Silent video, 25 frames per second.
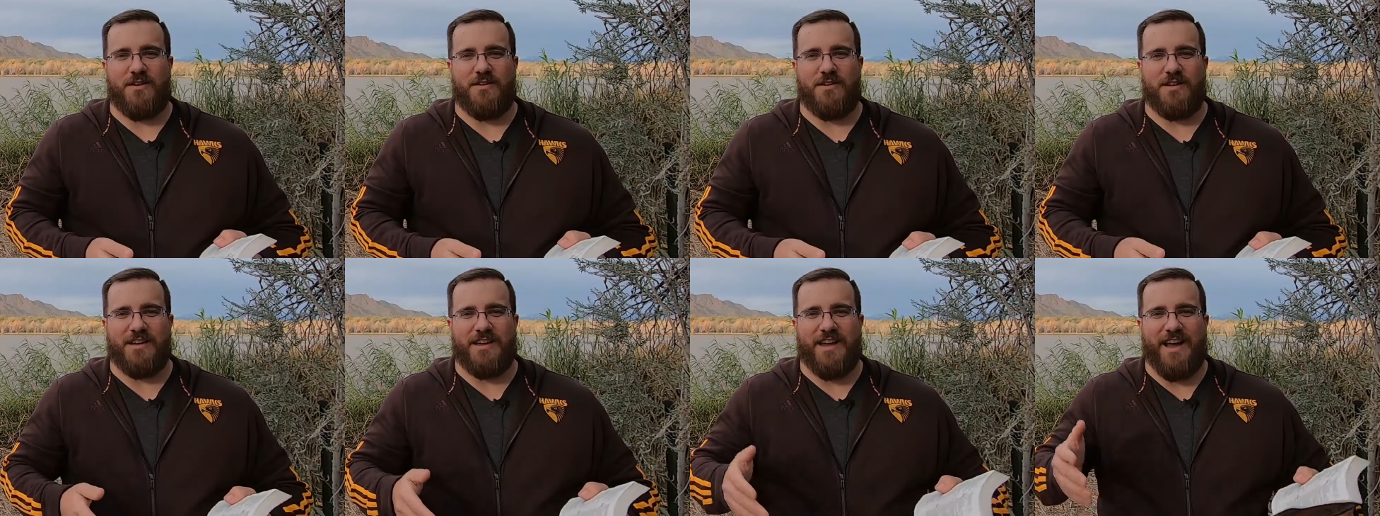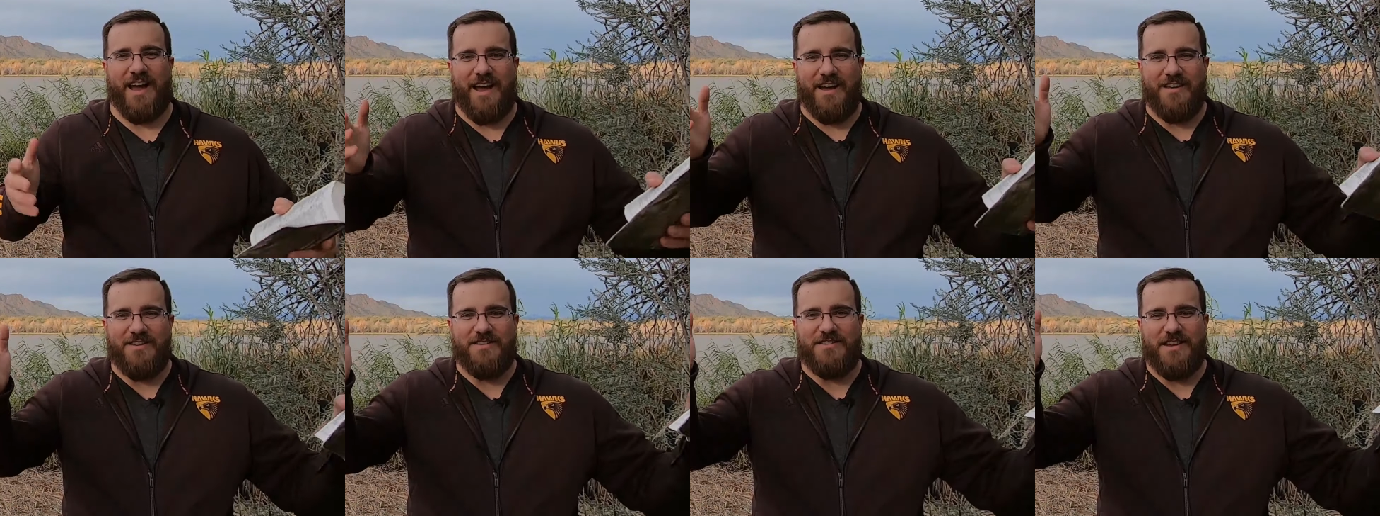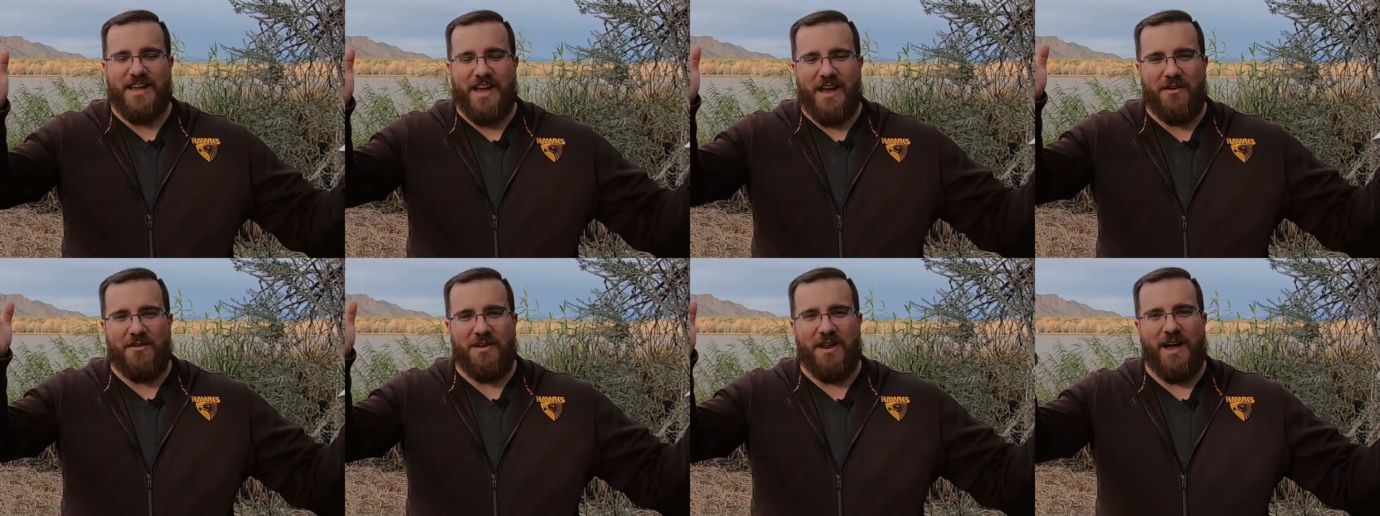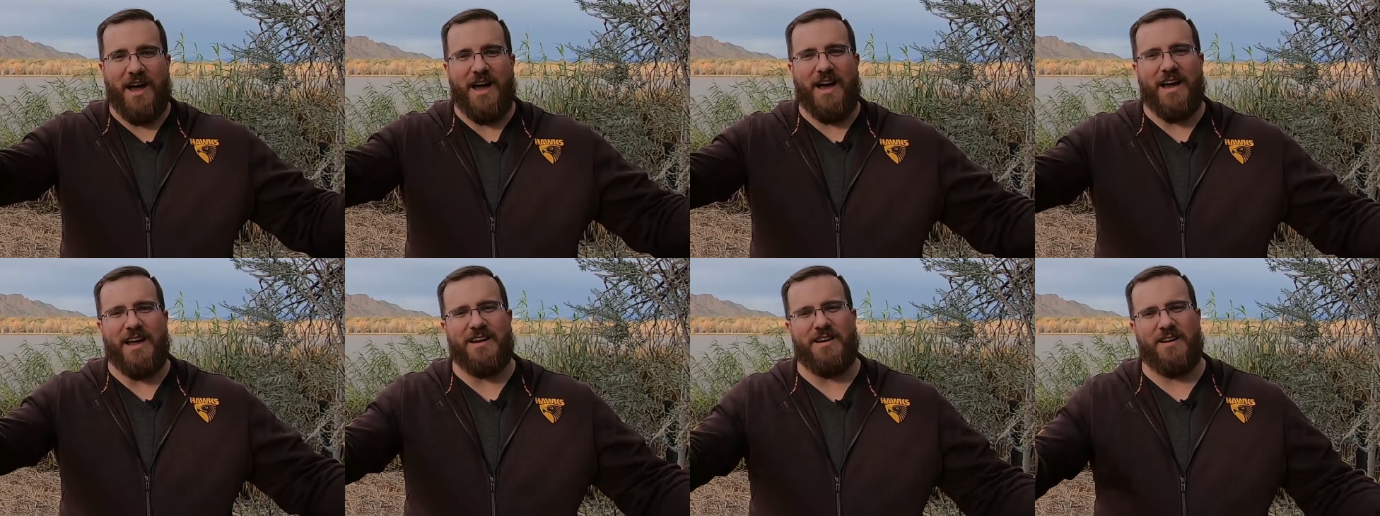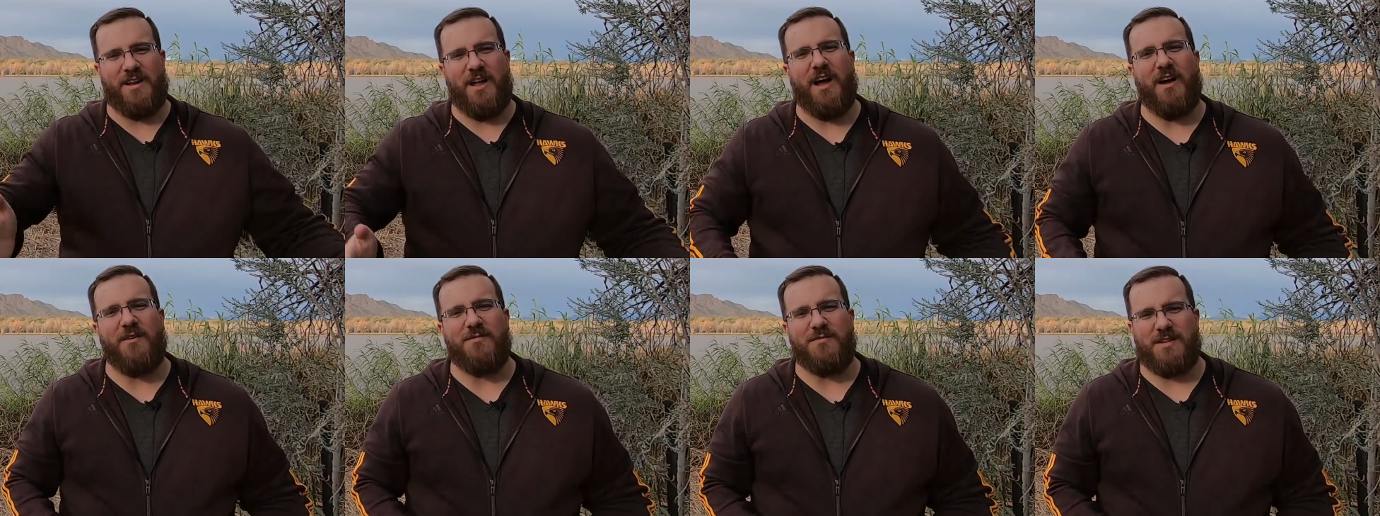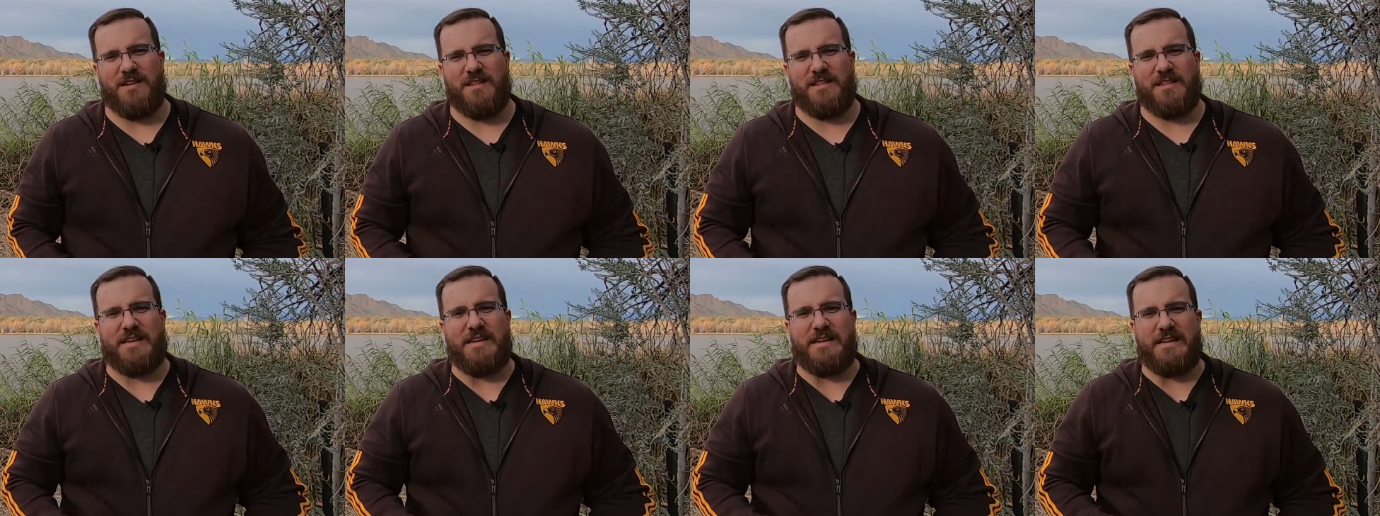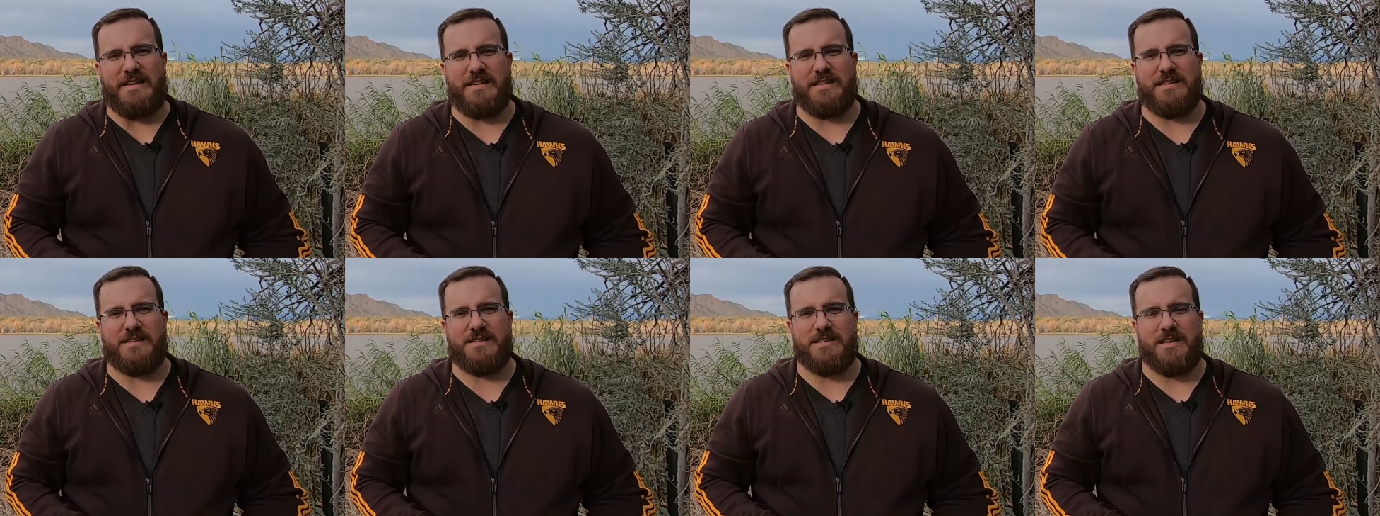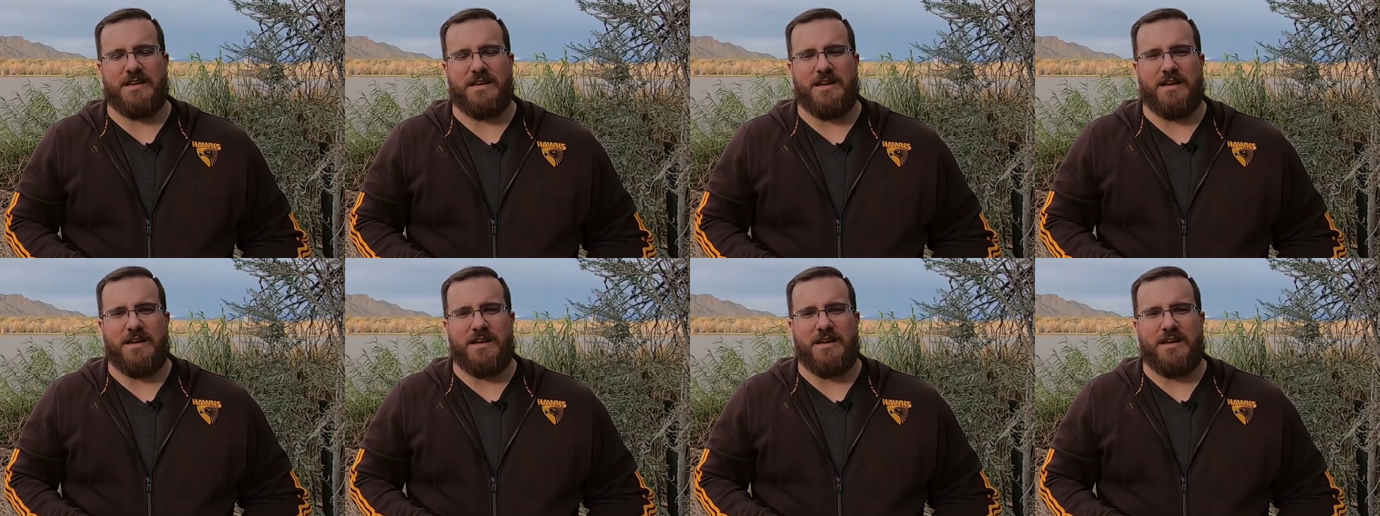to cast down high and lofty things.